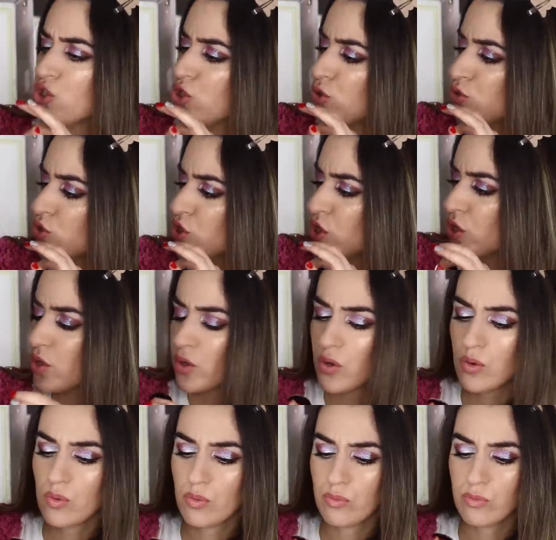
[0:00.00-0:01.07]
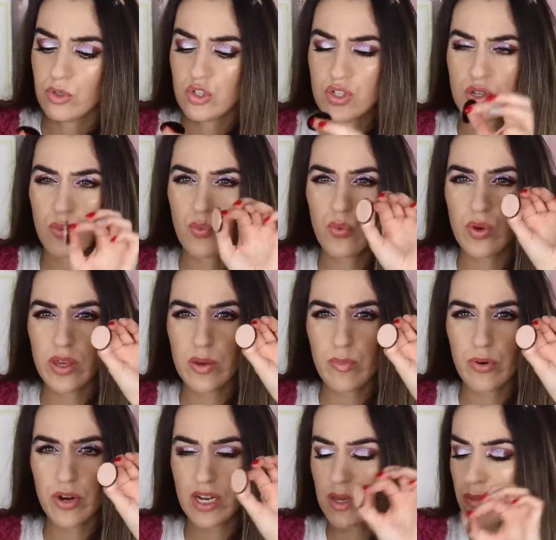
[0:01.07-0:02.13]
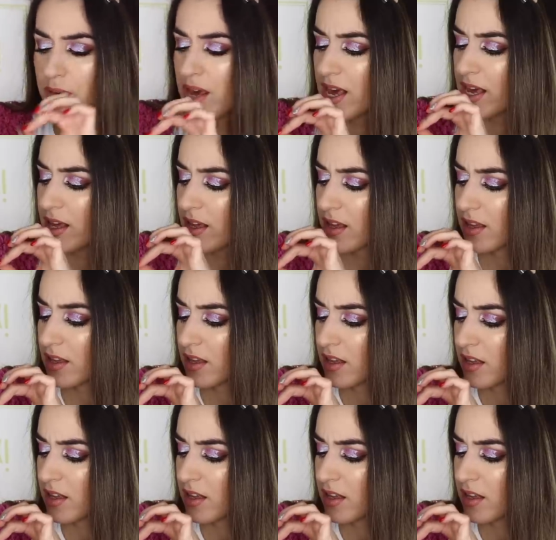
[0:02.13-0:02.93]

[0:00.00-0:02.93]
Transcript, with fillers: Choo Choo, which is a really pretty pink.